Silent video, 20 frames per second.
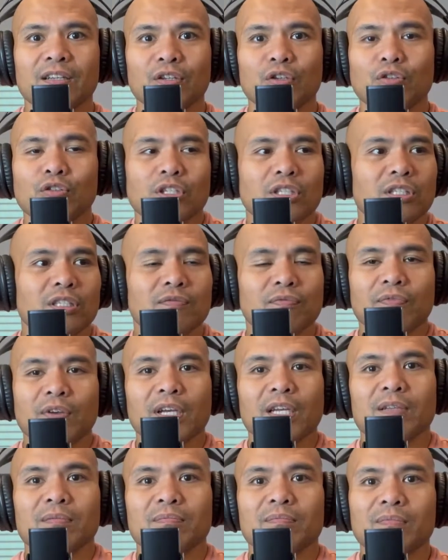You just
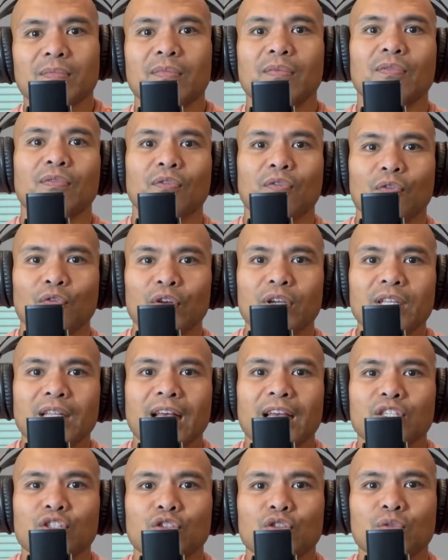fucking
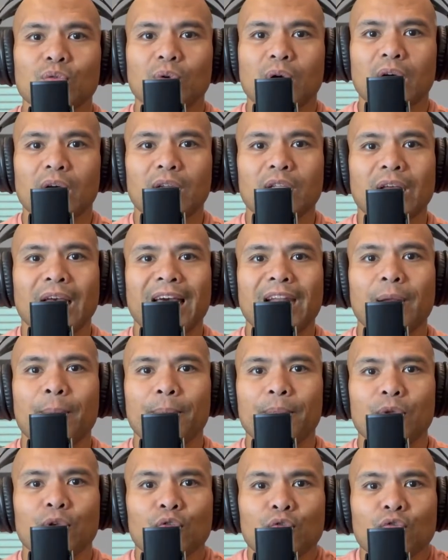realize you had a
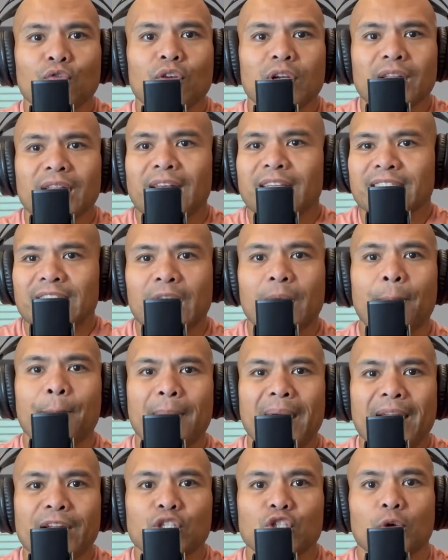you realize how to
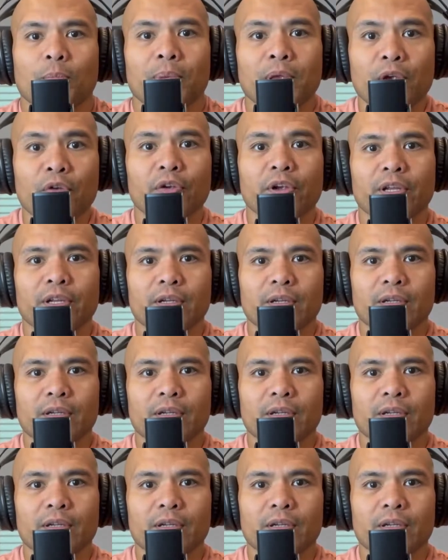manage your period.